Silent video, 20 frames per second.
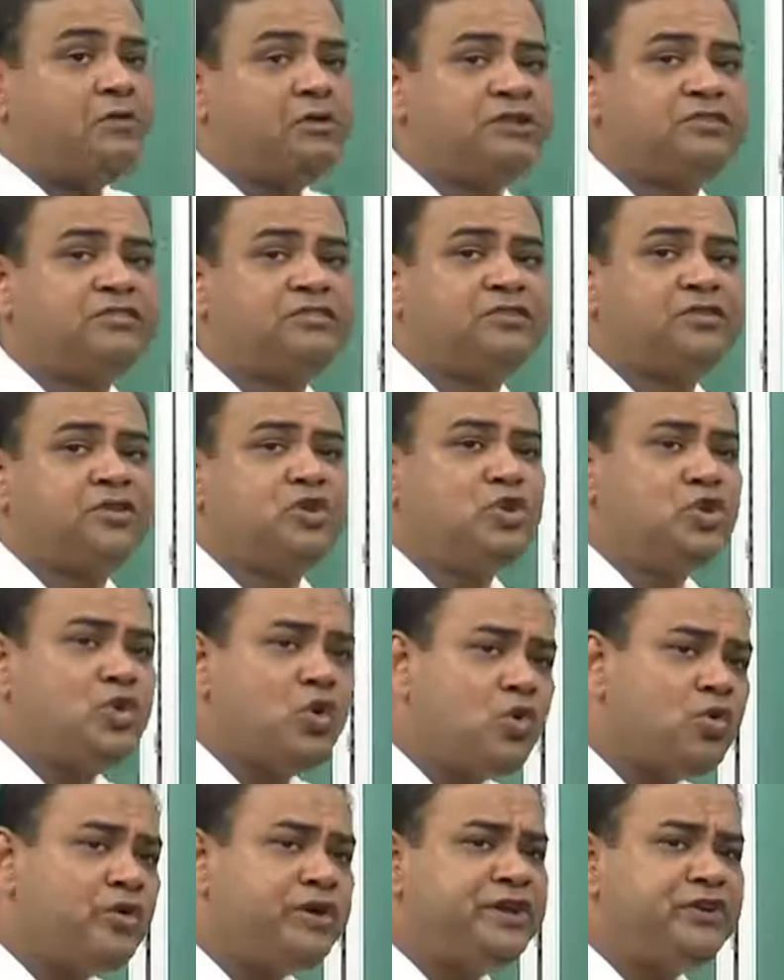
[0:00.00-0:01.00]
was
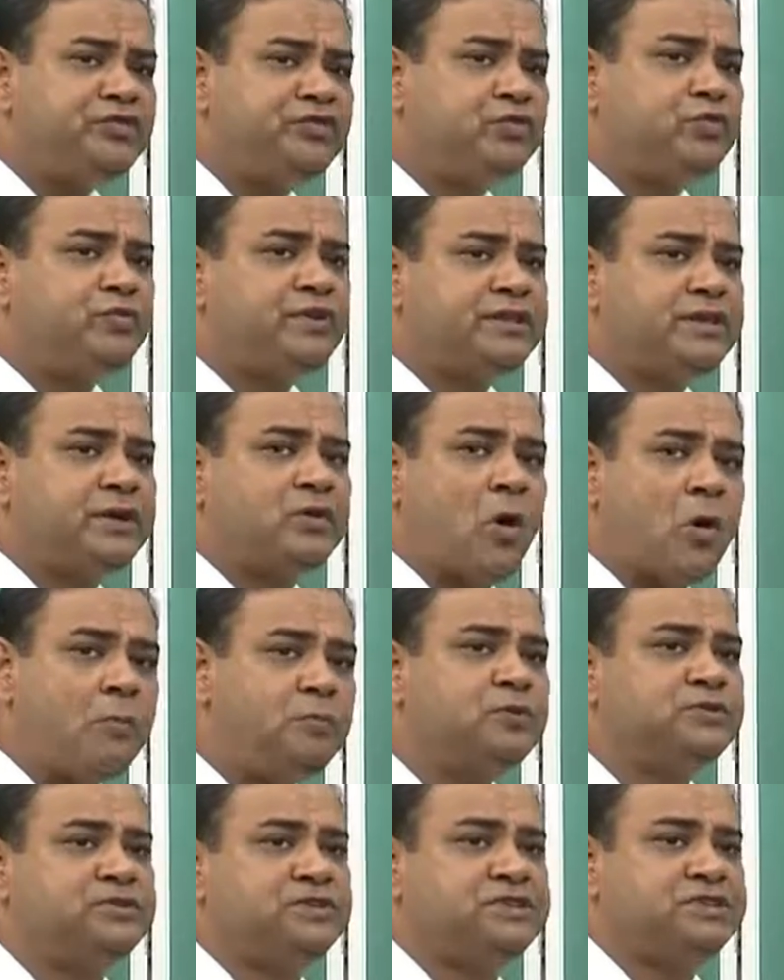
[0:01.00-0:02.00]
no issue with the
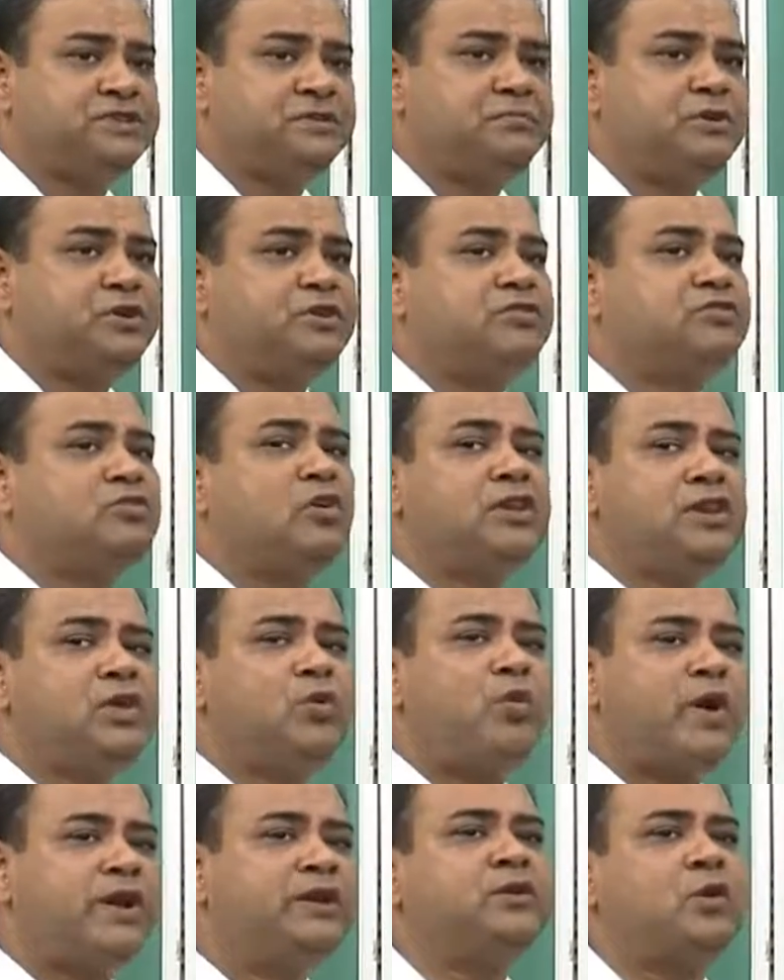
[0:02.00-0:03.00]
composition, because only
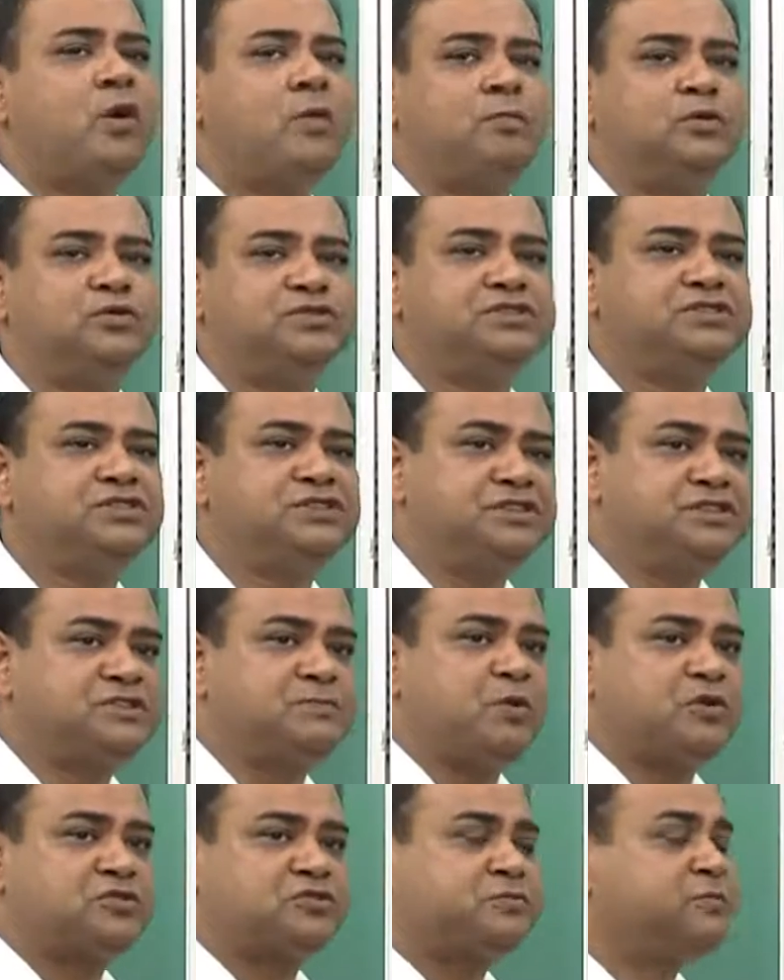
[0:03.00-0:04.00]
one composition is
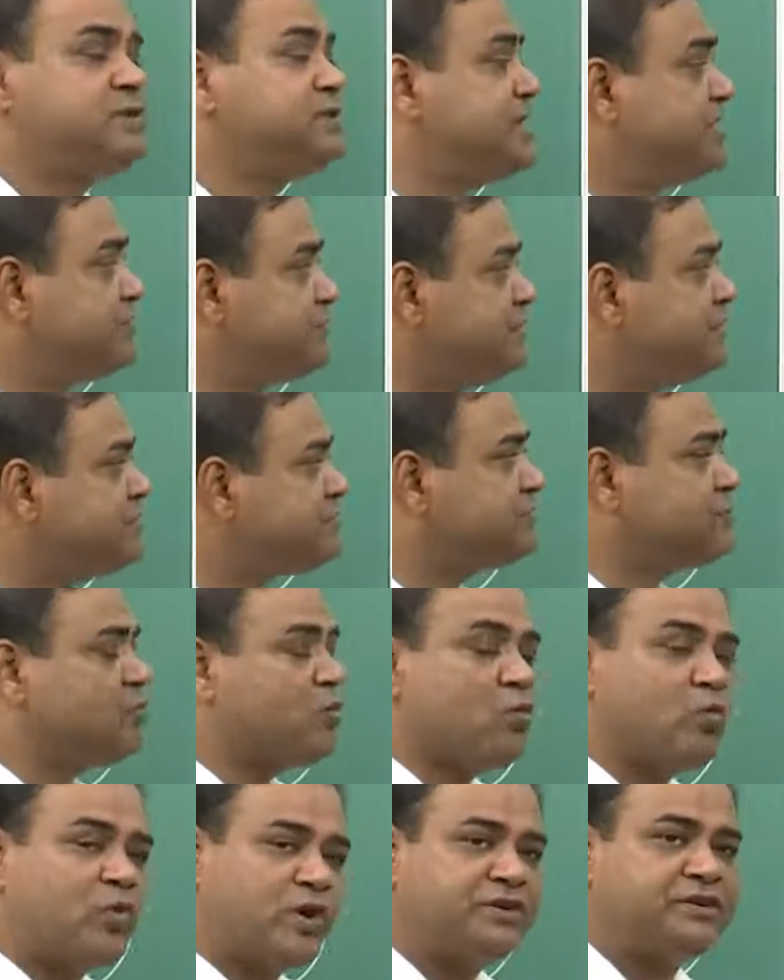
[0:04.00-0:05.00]
possible, that means
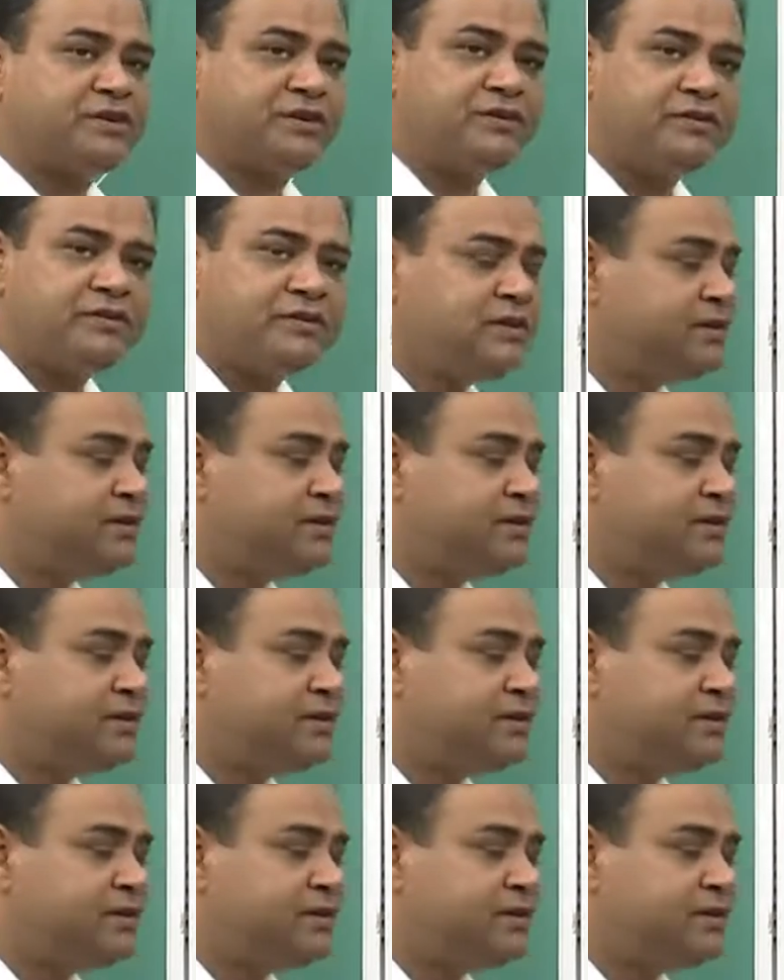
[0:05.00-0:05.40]
water.